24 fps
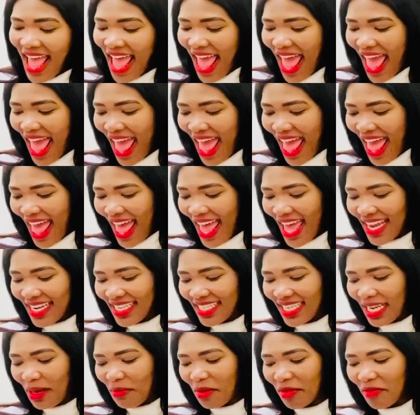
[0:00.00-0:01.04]
And
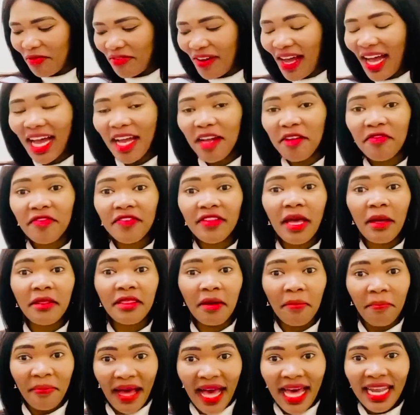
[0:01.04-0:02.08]
number five, the
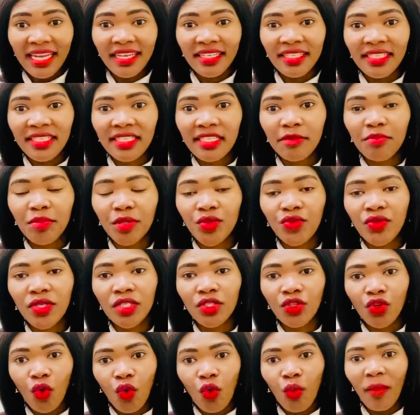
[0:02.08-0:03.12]
balance between
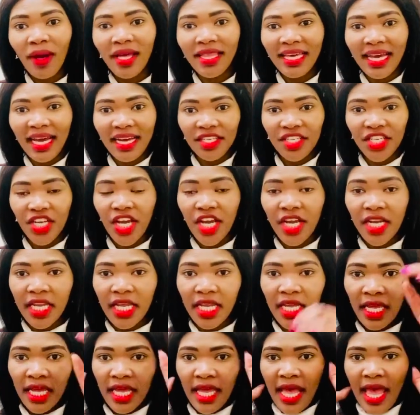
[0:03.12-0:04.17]
Thuma the
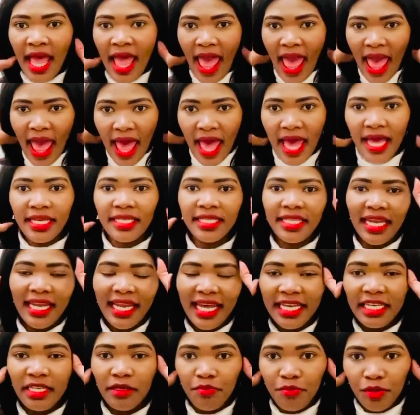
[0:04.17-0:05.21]
attorney and the
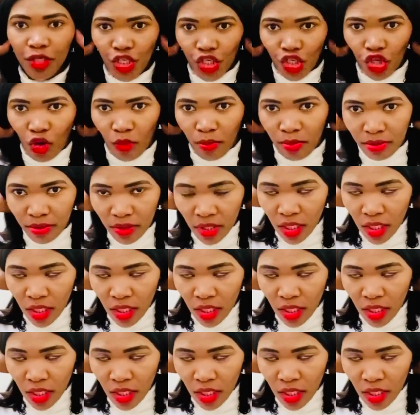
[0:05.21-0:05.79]
Lady Bishop.